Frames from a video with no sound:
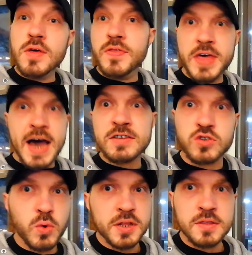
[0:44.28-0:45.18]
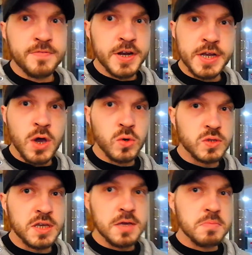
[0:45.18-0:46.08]
That's what the video
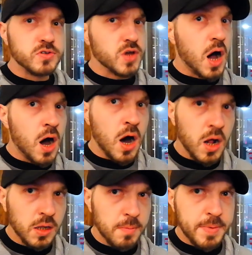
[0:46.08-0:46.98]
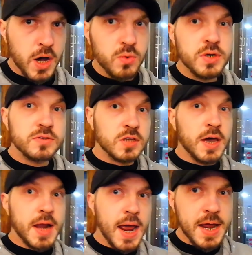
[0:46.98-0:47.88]
theme is all about.
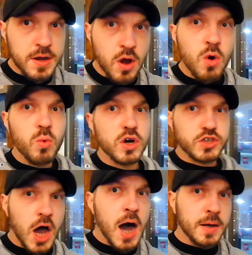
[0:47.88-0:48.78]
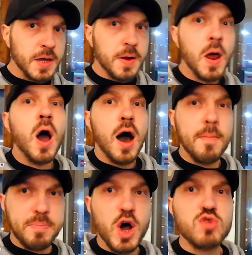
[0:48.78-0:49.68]
Today, we're talking
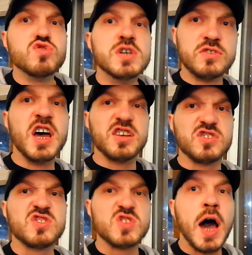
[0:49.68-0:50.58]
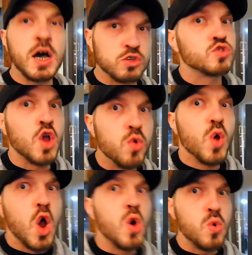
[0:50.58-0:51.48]
about
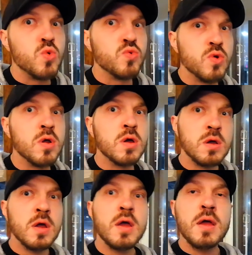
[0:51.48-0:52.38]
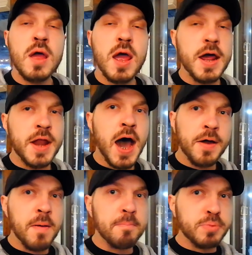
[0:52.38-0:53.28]
testosterone and how
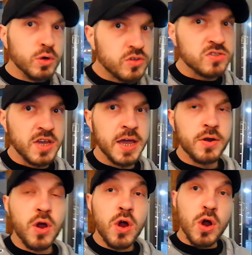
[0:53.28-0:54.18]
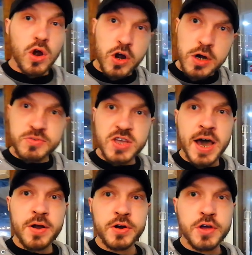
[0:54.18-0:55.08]
to boost it, herbs
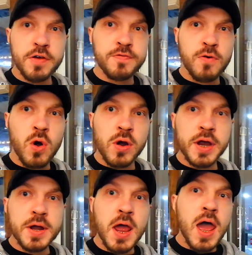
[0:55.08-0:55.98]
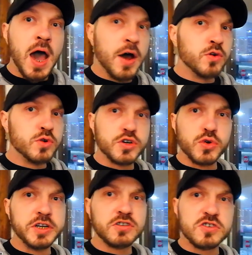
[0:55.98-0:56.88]
that are good for it, how to
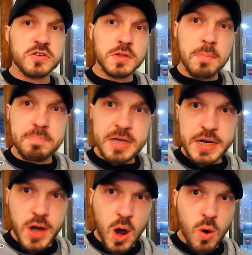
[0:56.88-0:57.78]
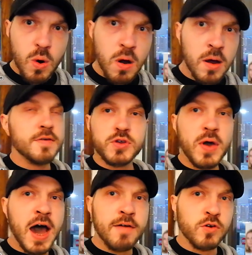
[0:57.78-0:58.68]
increase your libido, if you
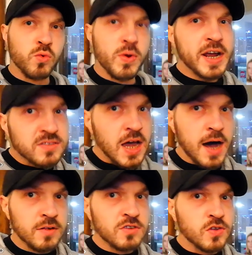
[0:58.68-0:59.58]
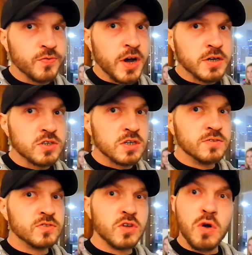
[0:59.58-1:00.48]
have erectile
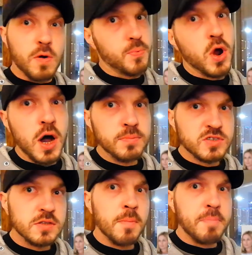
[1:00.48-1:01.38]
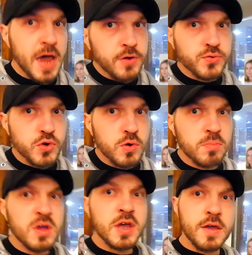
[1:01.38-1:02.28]
dysfunctions or problems in the bedroom,
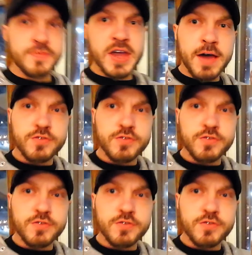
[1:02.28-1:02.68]
if you have